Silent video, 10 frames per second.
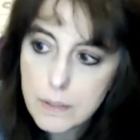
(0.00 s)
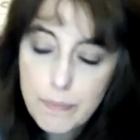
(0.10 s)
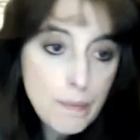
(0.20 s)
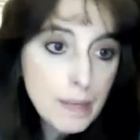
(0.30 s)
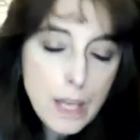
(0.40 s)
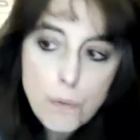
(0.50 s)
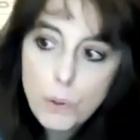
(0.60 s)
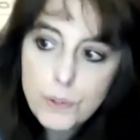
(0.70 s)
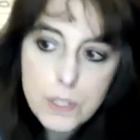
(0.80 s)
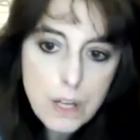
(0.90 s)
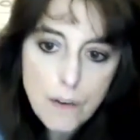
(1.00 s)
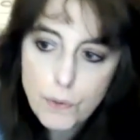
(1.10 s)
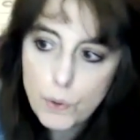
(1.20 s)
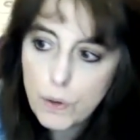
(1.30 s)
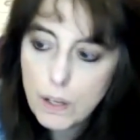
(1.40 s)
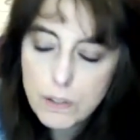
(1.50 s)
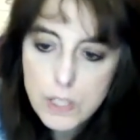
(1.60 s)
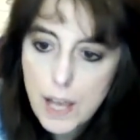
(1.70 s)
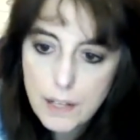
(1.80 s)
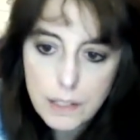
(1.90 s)
Maybe they will discover a
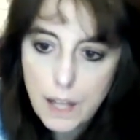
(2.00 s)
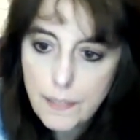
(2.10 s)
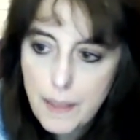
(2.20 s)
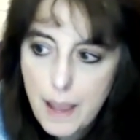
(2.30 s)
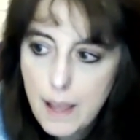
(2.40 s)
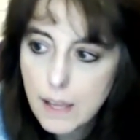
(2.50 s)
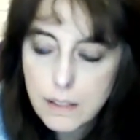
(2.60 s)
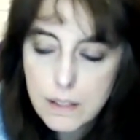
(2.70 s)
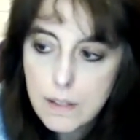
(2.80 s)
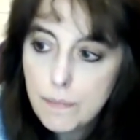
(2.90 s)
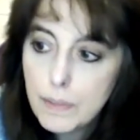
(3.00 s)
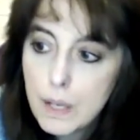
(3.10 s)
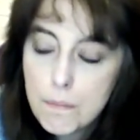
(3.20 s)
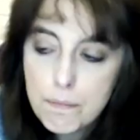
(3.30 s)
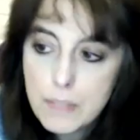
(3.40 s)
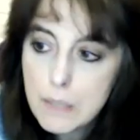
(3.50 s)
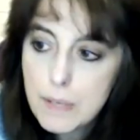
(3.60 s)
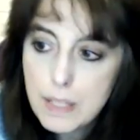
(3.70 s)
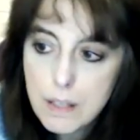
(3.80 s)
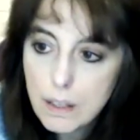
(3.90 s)
channel on that.
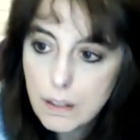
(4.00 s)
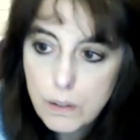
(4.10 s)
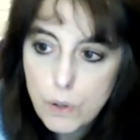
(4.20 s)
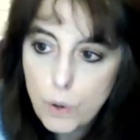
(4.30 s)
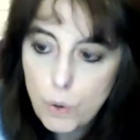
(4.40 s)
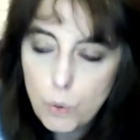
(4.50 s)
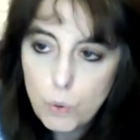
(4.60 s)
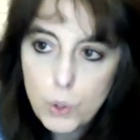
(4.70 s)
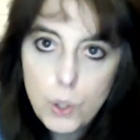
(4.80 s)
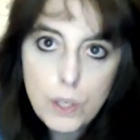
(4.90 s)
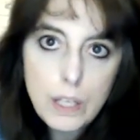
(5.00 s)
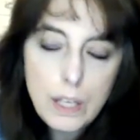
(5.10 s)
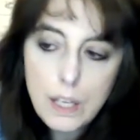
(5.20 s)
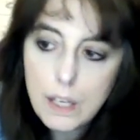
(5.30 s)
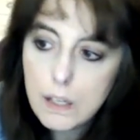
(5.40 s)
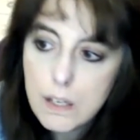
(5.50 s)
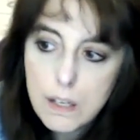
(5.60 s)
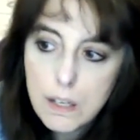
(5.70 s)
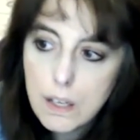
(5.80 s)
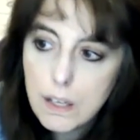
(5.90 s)
Maybe, you know, cooking,
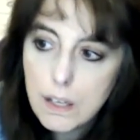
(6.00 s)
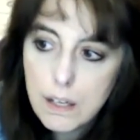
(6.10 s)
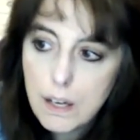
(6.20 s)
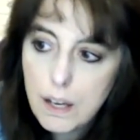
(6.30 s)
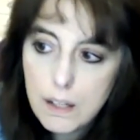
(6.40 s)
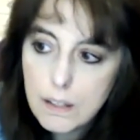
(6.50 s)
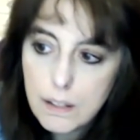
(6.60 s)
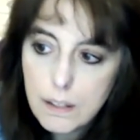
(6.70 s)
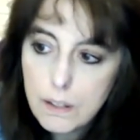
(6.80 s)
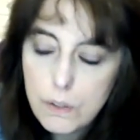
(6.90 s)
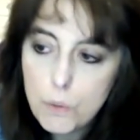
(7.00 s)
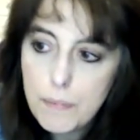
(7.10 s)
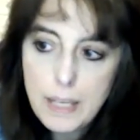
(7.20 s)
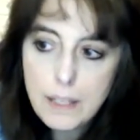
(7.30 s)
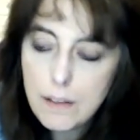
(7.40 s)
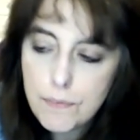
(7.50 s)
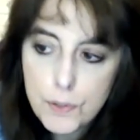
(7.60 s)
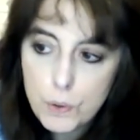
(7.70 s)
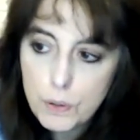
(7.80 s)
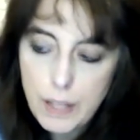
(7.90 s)
you know, making
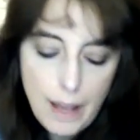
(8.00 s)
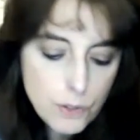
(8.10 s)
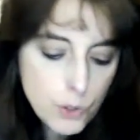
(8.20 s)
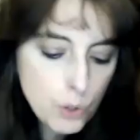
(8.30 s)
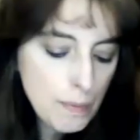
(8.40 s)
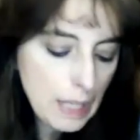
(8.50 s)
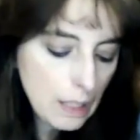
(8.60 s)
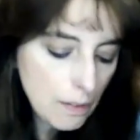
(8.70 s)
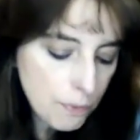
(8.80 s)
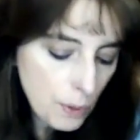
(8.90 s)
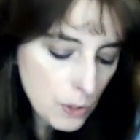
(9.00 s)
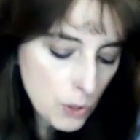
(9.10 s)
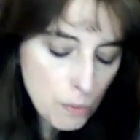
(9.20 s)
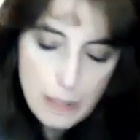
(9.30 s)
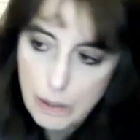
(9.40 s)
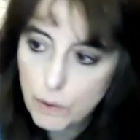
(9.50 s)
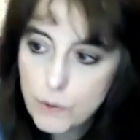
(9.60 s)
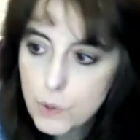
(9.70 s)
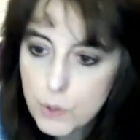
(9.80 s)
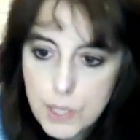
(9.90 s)
food last or making freezer
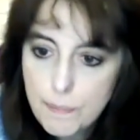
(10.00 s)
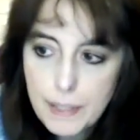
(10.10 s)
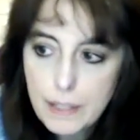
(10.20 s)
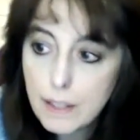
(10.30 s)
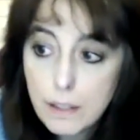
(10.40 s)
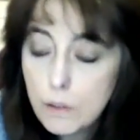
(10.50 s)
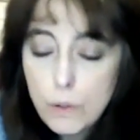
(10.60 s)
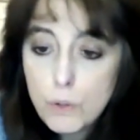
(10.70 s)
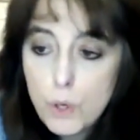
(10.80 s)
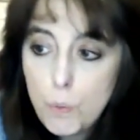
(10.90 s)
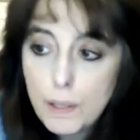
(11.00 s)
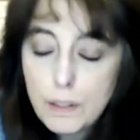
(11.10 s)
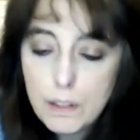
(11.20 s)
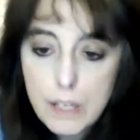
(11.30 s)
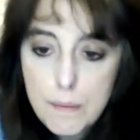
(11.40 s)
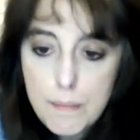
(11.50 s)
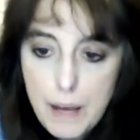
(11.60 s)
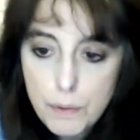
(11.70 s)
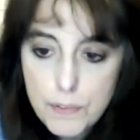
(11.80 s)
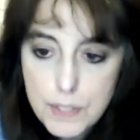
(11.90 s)
meals or something like, you don't know what could come
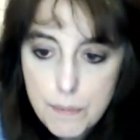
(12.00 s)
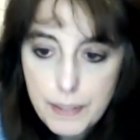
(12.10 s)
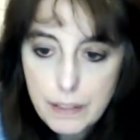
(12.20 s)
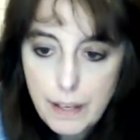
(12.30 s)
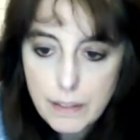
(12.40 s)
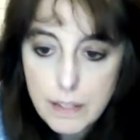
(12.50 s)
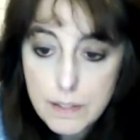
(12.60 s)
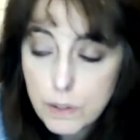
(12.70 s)
out of something like this.